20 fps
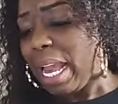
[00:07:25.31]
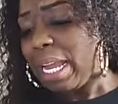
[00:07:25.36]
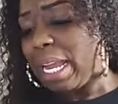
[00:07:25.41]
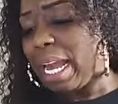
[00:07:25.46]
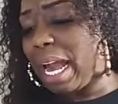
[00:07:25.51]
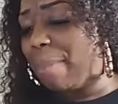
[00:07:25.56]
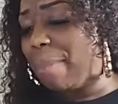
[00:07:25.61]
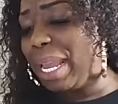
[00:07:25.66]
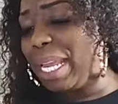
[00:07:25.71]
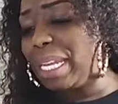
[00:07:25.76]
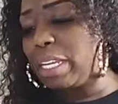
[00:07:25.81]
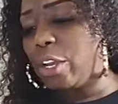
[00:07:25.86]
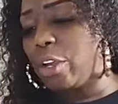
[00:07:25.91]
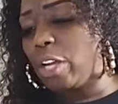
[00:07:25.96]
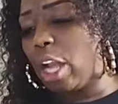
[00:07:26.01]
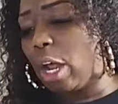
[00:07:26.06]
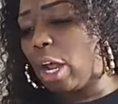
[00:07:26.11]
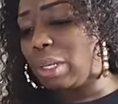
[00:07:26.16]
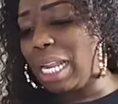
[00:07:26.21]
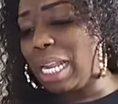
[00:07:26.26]
come and, you
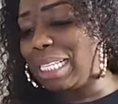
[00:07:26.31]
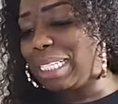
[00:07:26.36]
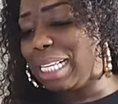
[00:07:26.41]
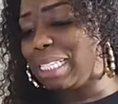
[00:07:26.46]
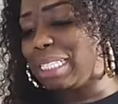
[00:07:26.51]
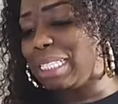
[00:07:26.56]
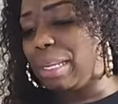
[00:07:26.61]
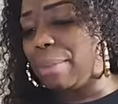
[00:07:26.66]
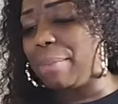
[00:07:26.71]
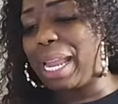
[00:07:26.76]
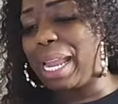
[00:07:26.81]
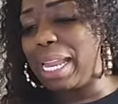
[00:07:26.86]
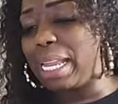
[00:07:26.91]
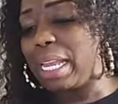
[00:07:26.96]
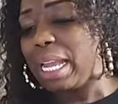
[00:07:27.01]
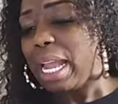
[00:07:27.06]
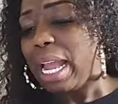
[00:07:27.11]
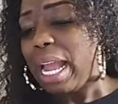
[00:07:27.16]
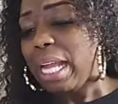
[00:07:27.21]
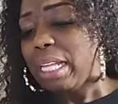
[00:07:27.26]
know, listen to
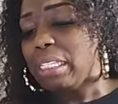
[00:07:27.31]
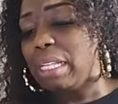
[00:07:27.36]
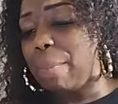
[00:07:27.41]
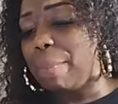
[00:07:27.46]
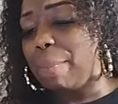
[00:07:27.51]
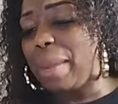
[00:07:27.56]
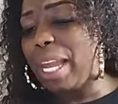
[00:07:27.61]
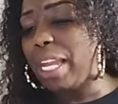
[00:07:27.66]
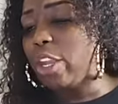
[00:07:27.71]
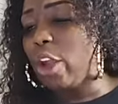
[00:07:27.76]
me, to be